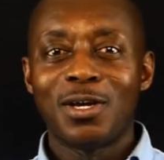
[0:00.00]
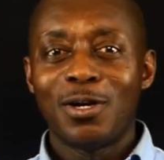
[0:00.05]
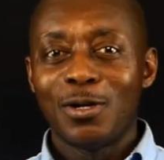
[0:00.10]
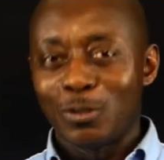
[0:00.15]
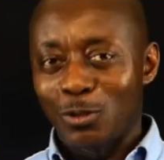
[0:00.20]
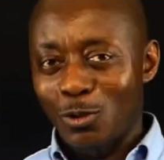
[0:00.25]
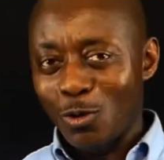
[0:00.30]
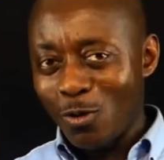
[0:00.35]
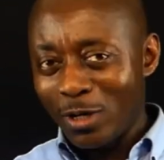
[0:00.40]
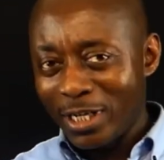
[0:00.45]

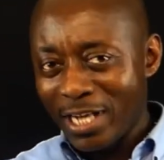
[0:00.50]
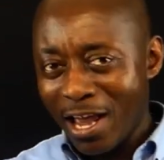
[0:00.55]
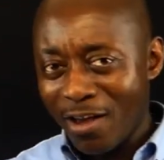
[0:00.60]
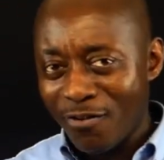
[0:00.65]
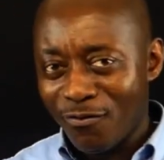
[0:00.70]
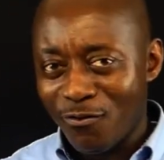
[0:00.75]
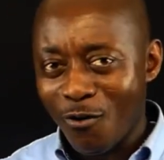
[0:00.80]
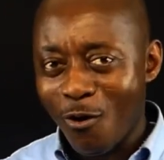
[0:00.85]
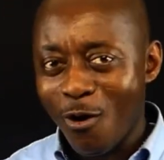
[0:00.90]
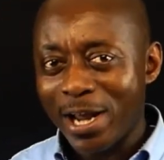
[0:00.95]
So
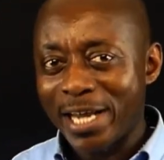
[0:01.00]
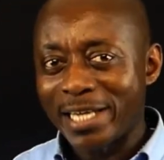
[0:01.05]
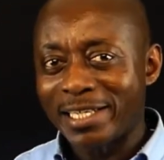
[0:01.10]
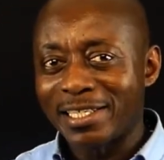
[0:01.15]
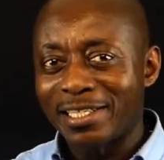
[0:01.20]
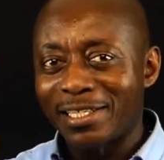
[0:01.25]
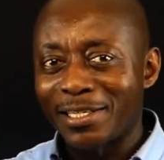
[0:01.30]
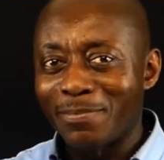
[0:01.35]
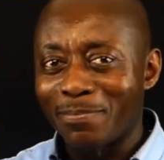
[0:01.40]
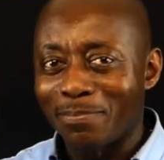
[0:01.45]
therefore, it
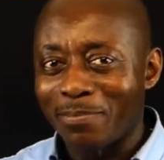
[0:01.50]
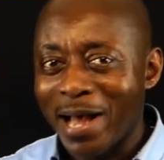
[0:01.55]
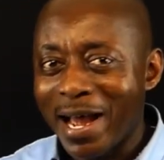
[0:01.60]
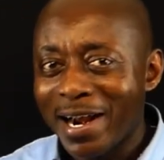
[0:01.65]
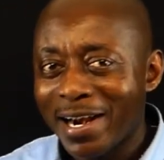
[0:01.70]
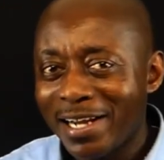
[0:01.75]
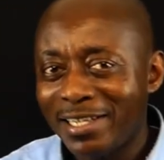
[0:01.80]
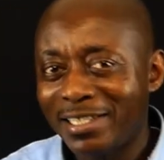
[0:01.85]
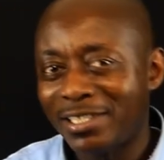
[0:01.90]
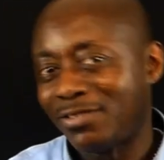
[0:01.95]
is
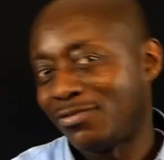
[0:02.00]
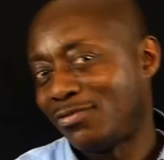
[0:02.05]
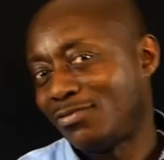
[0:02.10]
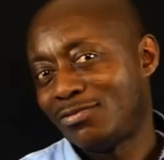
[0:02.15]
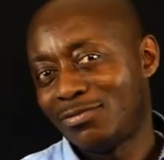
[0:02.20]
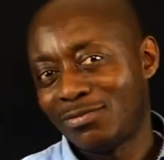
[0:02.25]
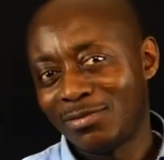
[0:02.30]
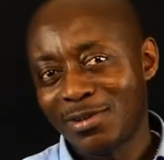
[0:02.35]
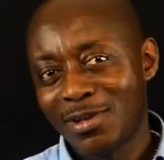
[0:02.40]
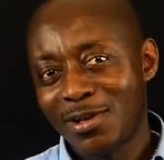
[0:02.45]

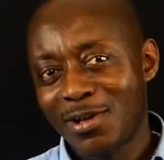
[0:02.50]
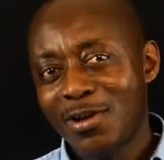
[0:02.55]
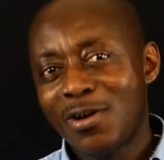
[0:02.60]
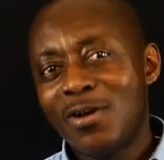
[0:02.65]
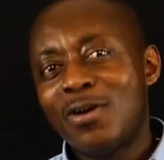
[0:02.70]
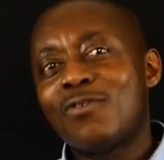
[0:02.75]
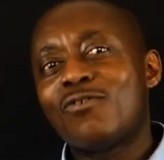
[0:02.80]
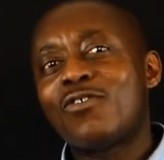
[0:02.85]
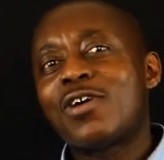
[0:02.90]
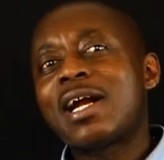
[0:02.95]
imperative
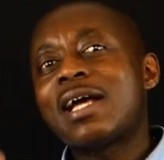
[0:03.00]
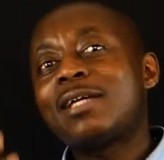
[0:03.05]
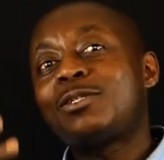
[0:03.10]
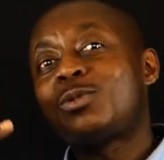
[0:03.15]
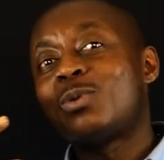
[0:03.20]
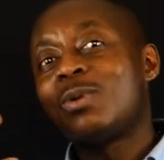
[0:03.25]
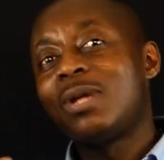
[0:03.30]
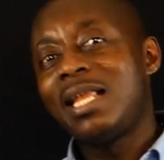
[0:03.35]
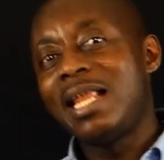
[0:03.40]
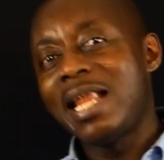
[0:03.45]
for us
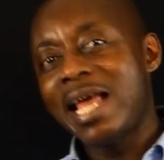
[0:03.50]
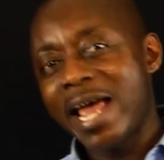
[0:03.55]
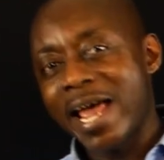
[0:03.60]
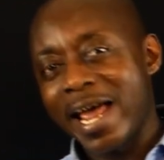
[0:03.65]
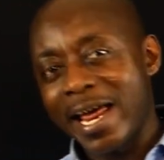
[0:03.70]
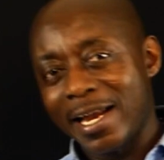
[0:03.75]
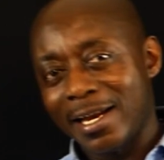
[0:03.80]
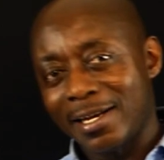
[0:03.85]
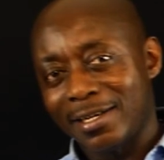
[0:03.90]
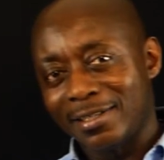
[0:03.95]
to
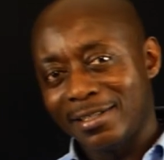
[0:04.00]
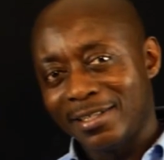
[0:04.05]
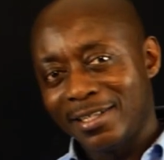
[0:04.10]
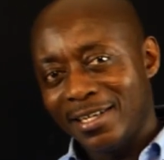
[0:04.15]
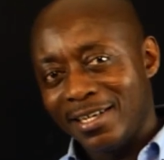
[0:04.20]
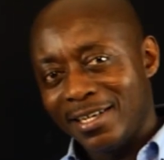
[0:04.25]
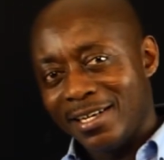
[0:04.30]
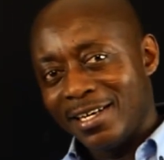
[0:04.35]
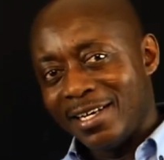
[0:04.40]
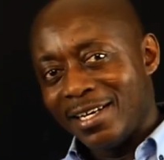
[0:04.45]
learn
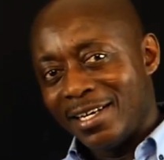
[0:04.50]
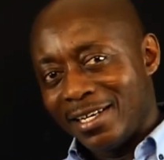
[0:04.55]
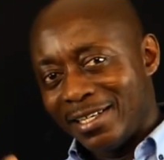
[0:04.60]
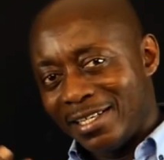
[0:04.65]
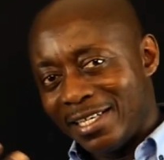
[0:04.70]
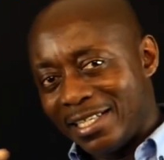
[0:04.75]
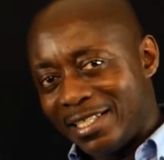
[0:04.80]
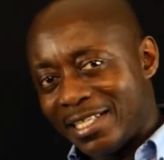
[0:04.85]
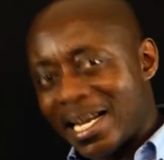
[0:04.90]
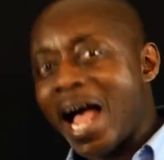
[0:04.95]

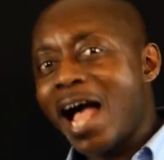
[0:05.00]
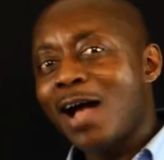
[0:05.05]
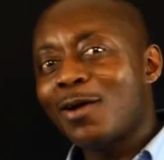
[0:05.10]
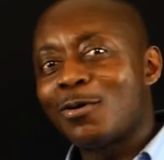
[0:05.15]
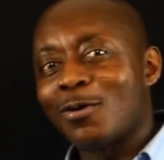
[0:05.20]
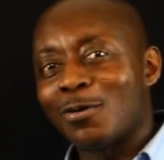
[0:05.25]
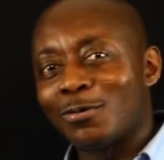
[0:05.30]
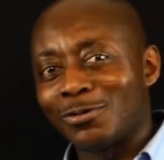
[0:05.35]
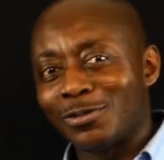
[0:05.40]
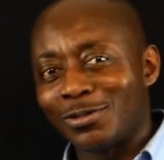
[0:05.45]
the
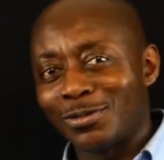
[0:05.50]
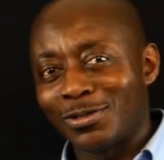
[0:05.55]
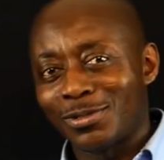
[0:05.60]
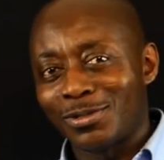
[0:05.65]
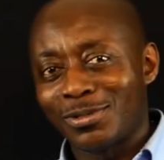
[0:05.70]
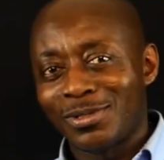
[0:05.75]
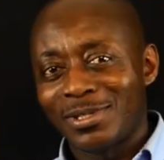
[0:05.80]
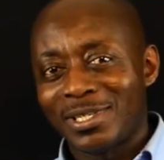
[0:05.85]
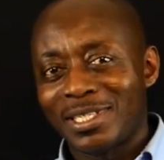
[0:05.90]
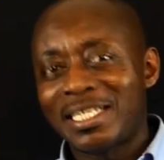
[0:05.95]

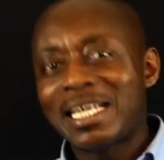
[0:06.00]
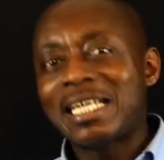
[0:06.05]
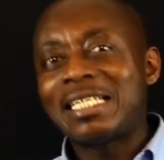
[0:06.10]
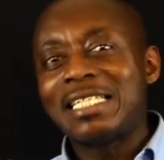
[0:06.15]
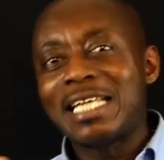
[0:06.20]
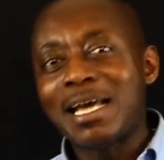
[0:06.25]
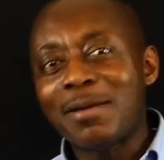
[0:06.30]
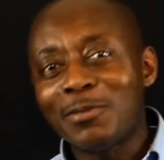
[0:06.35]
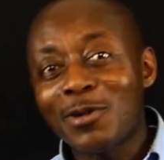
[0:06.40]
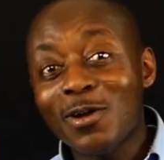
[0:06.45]
jargons, the
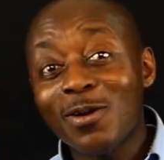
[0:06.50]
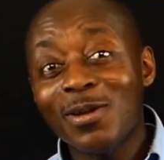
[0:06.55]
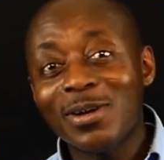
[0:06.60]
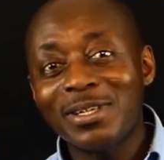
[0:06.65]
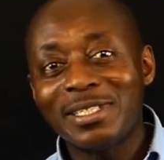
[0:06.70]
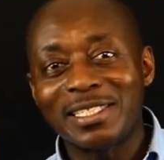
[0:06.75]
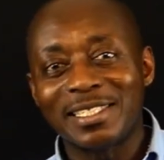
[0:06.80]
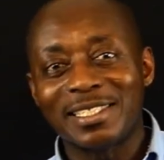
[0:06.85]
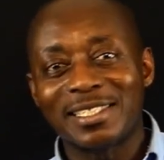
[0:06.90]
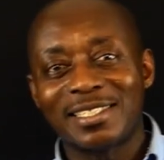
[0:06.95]

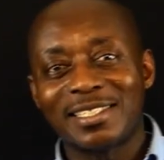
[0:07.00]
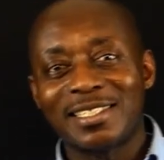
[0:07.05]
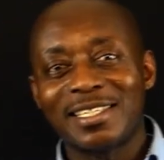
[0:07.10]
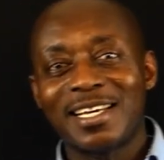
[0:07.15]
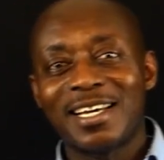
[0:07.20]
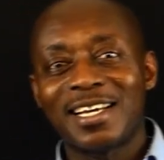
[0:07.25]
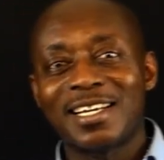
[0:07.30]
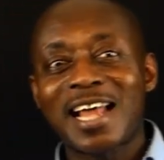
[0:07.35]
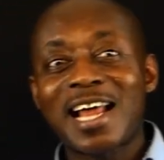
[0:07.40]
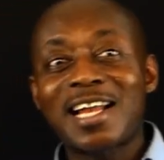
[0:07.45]
terminologies
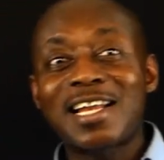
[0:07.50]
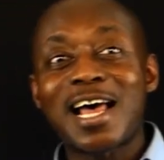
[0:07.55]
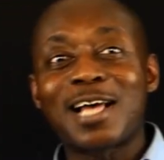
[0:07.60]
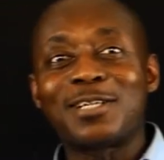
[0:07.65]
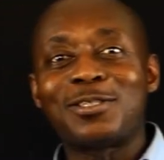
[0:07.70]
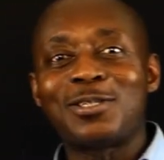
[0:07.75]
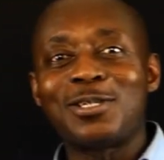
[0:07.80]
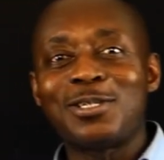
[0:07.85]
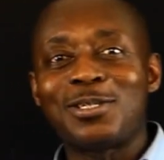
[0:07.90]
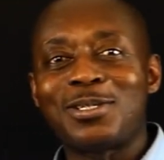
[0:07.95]
that are
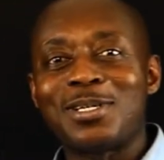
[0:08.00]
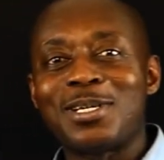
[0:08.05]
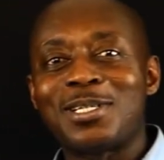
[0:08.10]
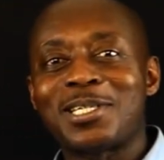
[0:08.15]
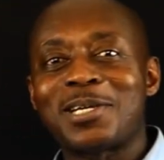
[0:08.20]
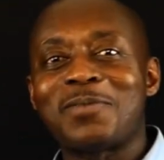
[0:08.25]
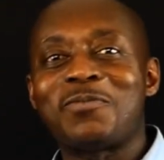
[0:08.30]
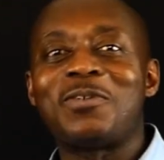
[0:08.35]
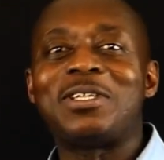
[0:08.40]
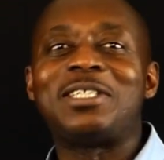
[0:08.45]

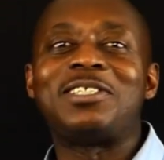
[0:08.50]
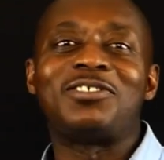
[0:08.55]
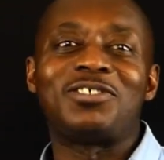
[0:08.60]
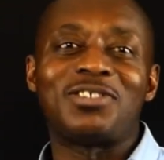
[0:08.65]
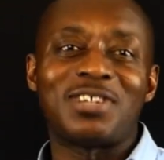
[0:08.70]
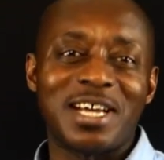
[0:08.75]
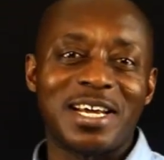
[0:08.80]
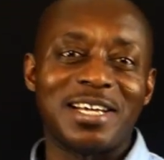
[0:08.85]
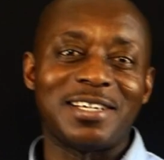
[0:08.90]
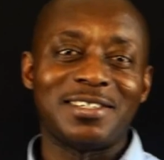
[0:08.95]
associated with
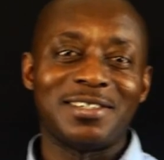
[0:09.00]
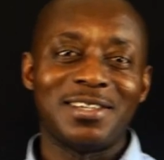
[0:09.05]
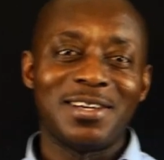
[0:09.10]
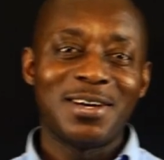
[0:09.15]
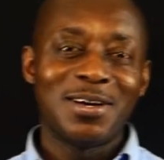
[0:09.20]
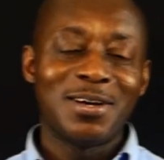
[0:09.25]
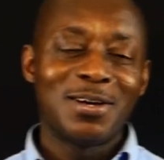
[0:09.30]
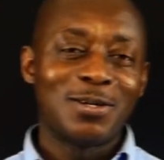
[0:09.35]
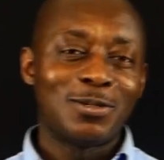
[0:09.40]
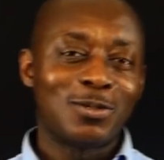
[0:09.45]
trade,
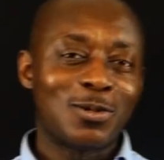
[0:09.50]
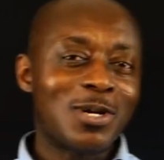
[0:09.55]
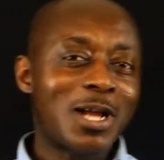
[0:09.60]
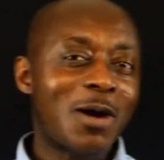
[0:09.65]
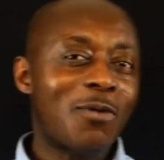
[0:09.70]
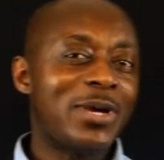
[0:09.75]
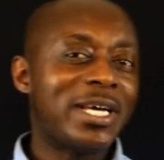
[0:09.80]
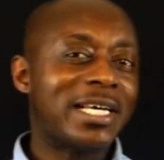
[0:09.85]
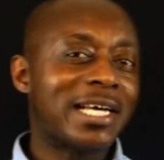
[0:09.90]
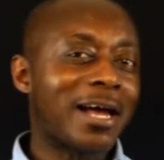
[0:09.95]
so that
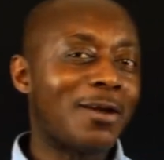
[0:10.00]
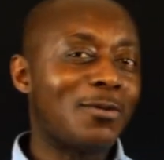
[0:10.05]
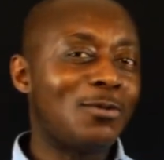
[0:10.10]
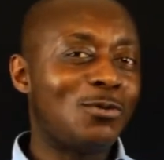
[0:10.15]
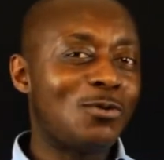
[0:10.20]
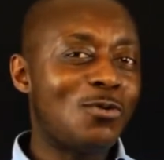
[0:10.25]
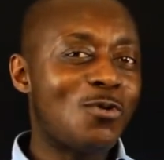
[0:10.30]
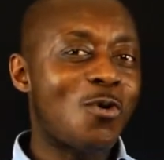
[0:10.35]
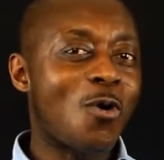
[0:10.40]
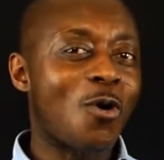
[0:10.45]
we can
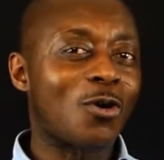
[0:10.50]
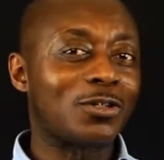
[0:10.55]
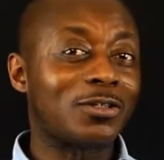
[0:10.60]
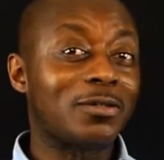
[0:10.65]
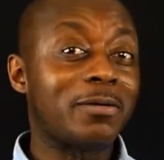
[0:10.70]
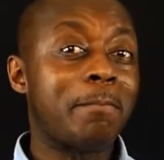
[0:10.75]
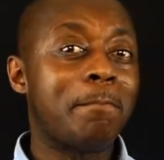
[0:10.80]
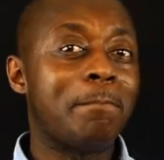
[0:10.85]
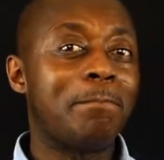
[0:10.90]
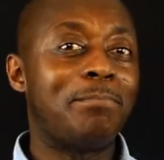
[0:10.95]
do what?
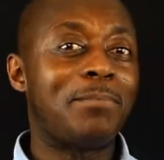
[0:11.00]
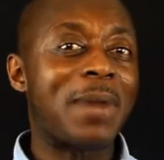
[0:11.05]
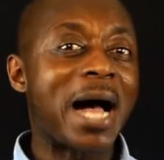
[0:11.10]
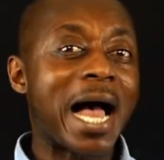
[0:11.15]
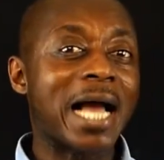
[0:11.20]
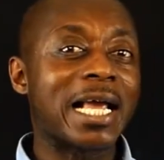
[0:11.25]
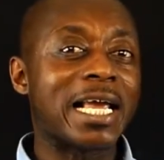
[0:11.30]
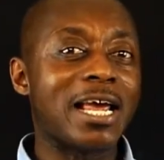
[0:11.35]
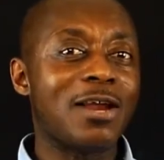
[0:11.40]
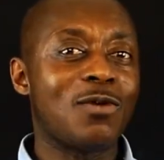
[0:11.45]

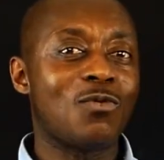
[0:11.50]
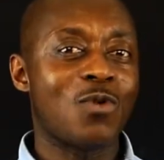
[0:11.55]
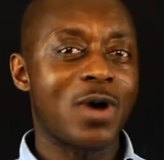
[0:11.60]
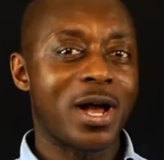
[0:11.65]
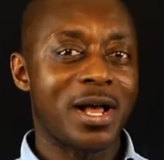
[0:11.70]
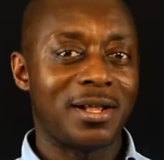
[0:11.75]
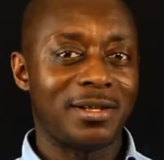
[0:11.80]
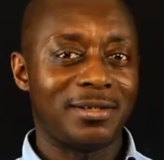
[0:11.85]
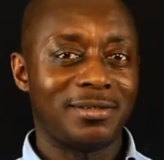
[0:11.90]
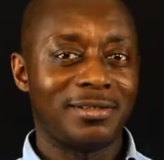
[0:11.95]
Bargain well.